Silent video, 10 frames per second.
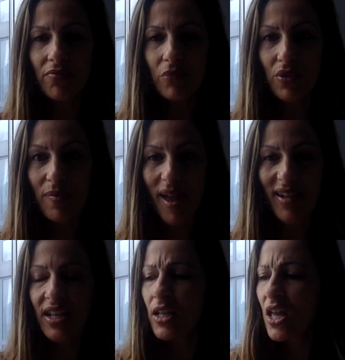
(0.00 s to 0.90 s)
more
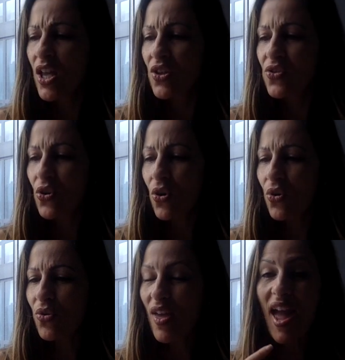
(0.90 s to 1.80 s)
demanding.
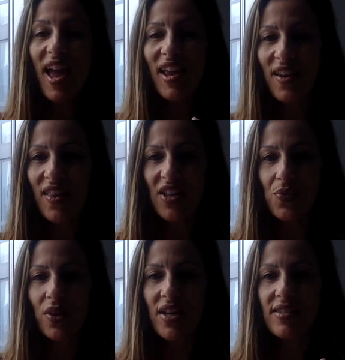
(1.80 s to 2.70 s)
So then
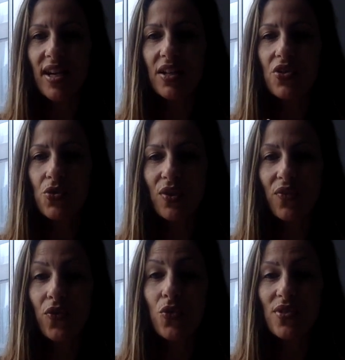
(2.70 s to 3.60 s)
that's when I started to
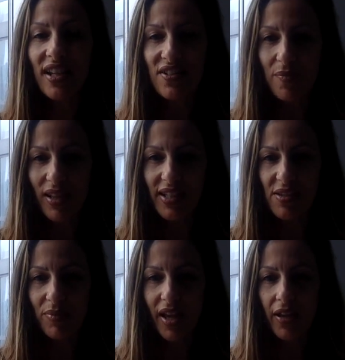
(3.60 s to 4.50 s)
infuse that into my
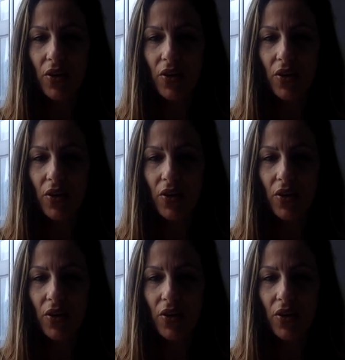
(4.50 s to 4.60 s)
lesson plan.